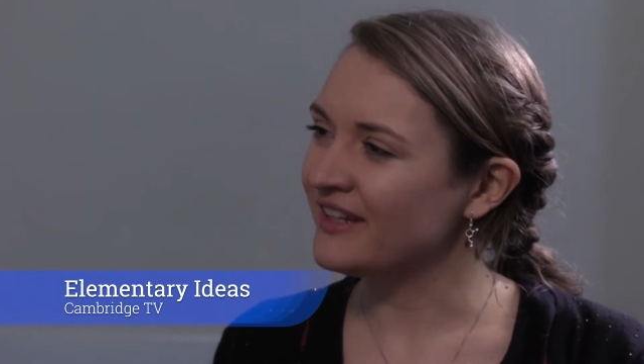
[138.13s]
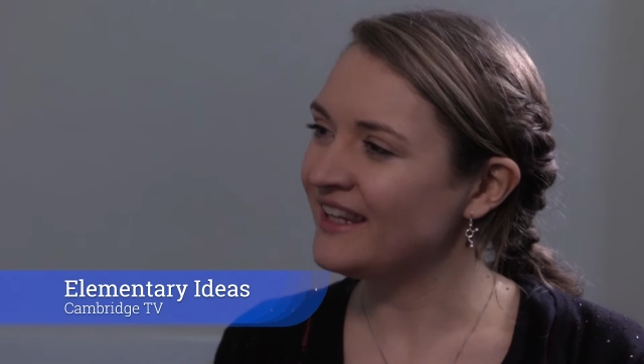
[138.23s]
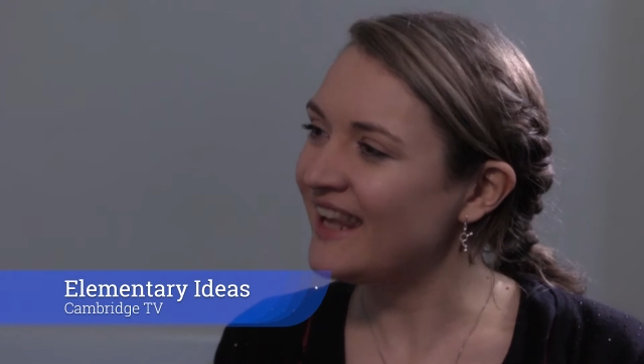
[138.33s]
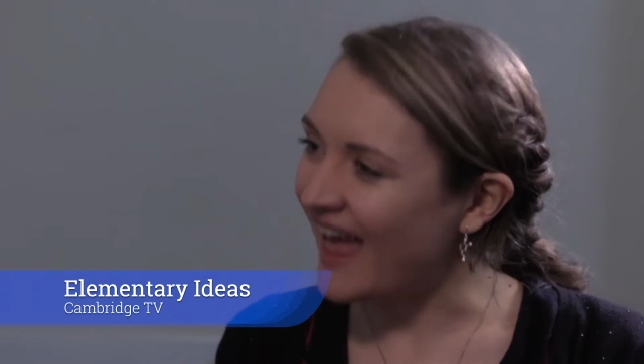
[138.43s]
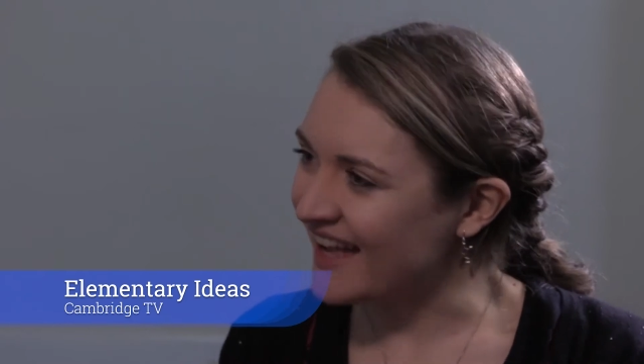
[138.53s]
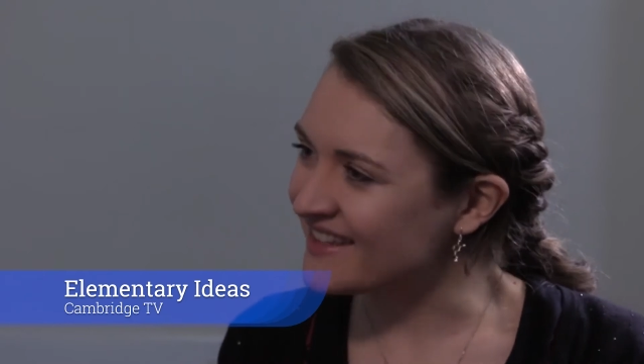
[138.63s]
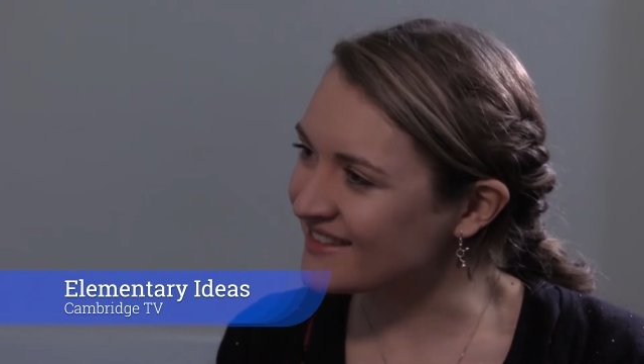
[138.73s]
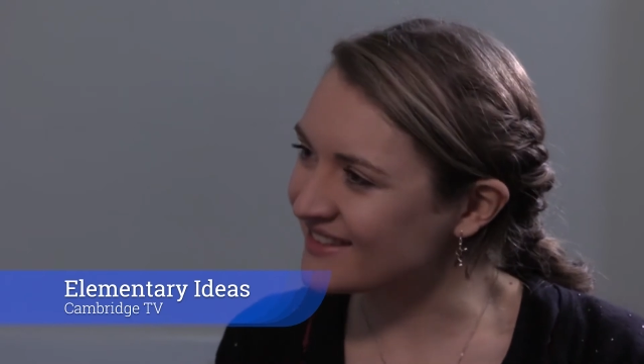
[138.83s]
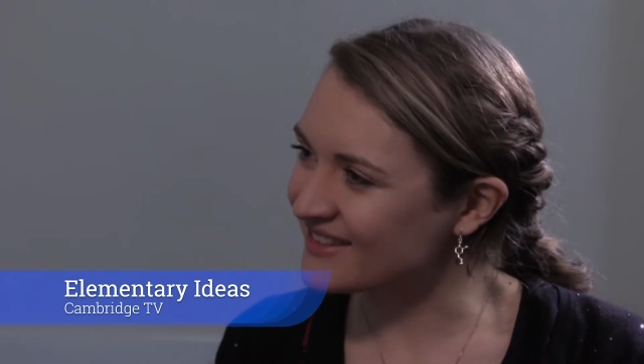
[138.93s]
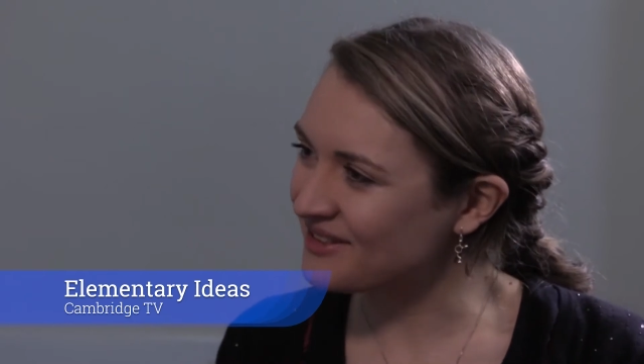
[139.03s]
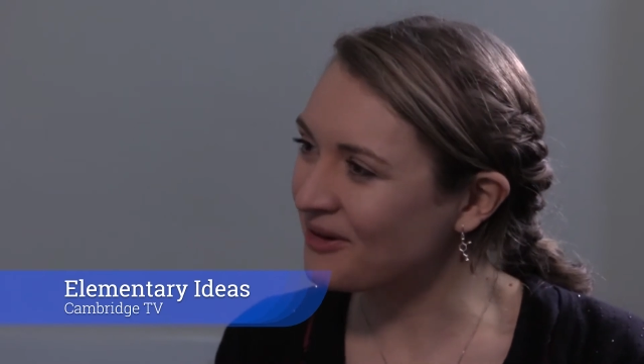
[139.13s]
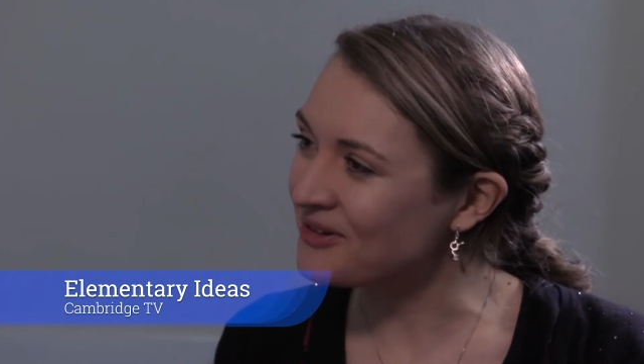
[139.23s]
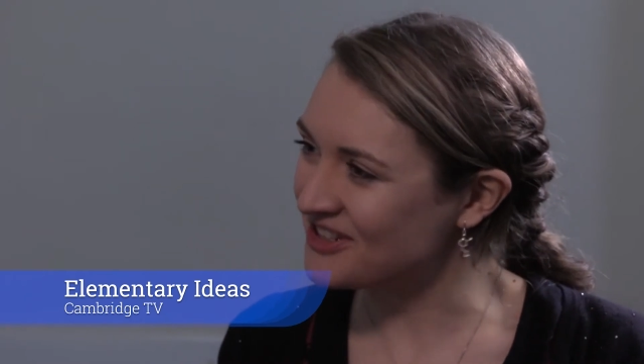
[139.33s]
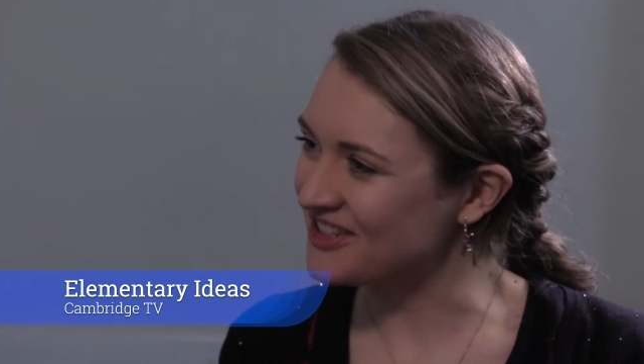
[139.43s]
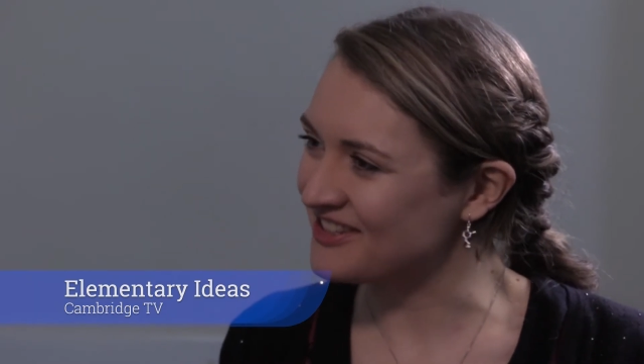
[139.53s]
less
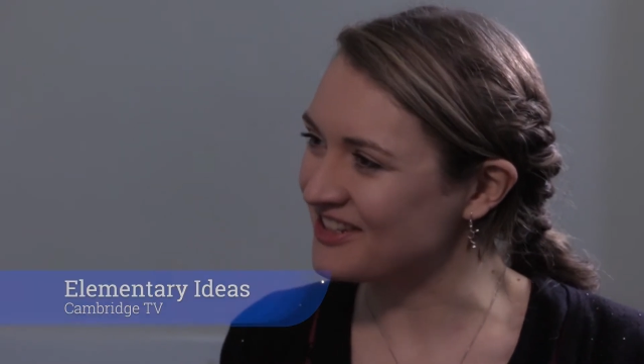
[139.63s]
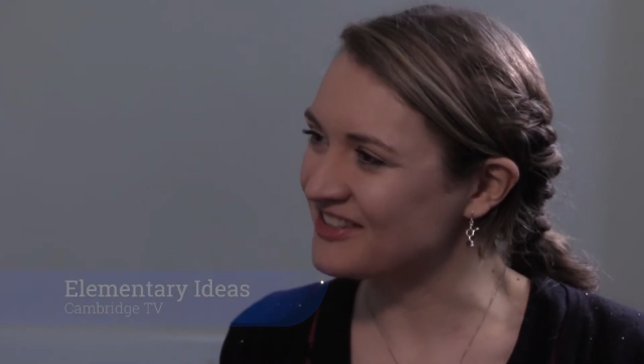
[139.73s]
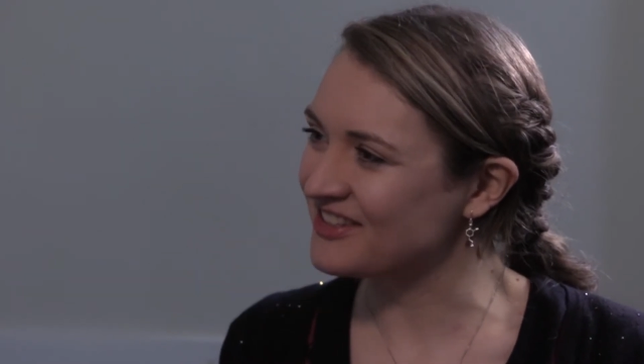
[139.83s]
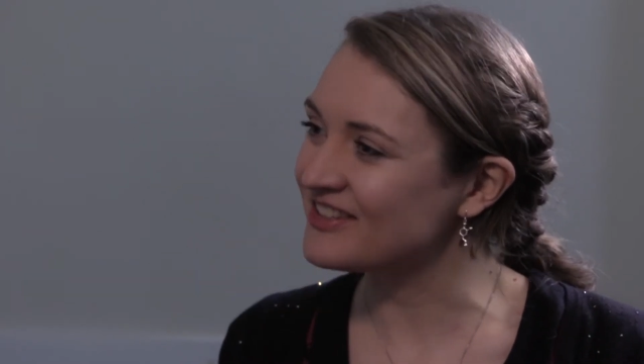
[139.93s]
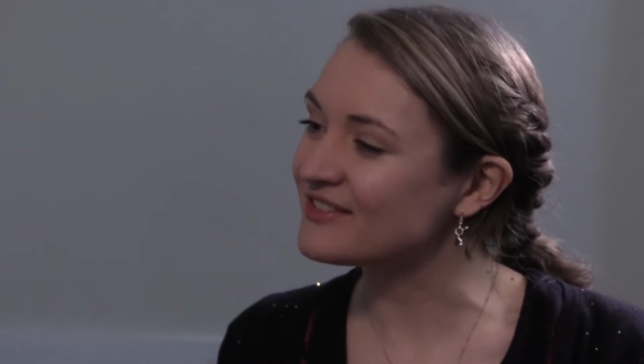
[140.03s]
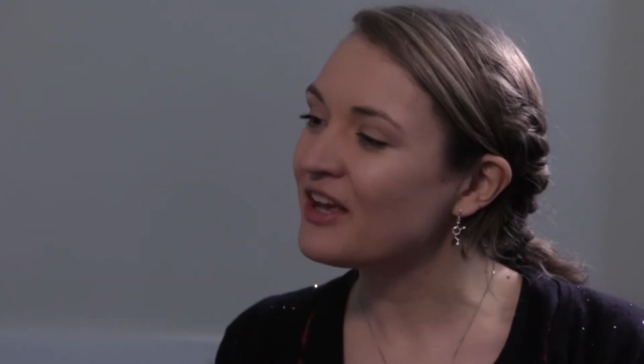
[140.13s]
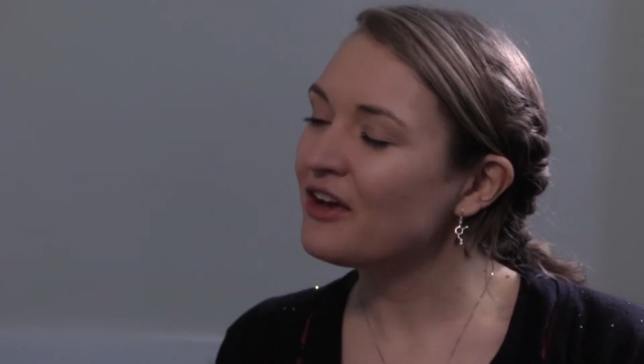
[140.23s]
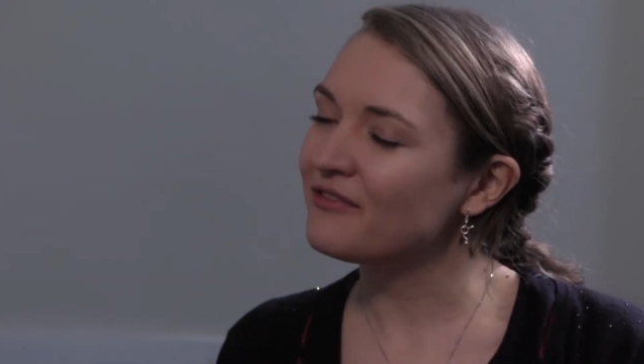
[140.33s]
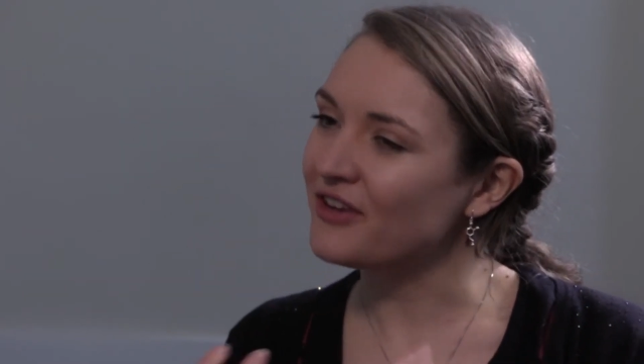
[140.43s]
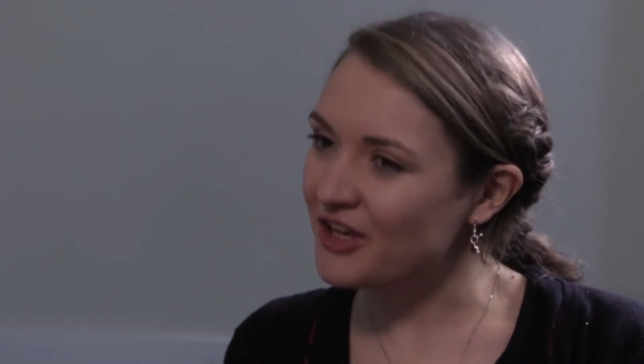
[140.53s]
consciousness because yeah. for